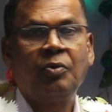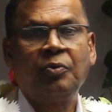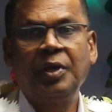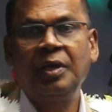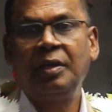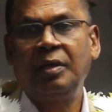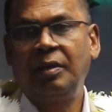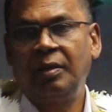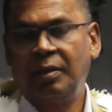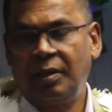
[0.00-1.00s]

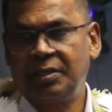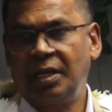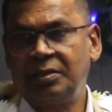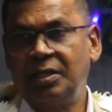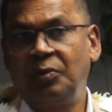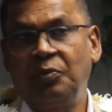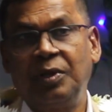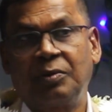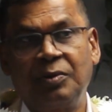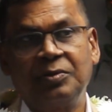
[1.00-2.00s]
As I said, we
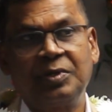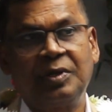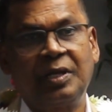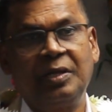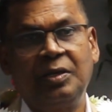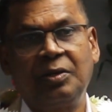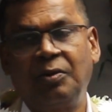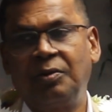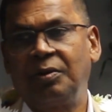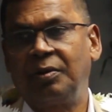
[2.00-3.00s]
are concentrating
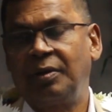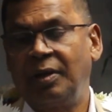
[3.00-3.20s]
on